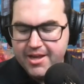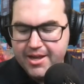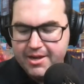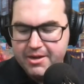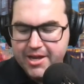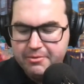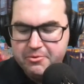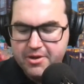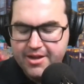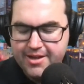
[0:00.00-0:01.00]
uh, he,
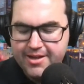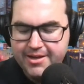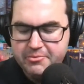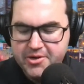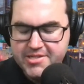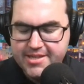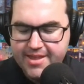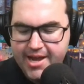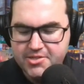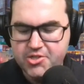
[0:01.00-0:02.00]
wa- uh, he, wanted
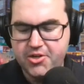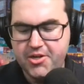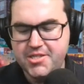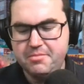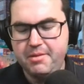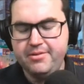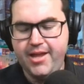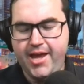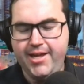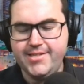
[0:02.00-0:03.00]
that tune to be
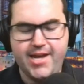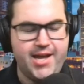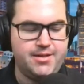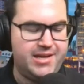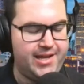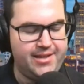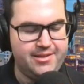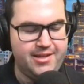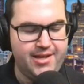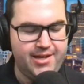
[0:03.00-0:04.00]
played at
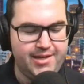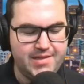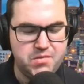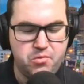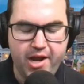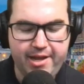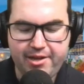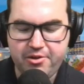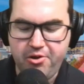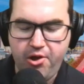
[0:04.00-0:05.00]
either his
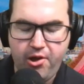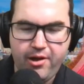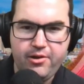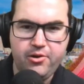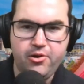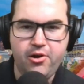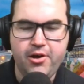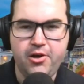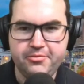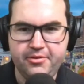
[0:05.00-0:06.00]
wedding or
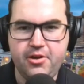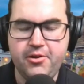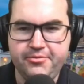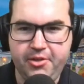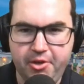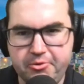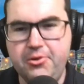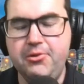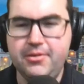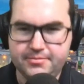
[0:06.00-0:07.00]
or or, or
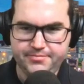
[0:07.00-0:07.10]
funeral.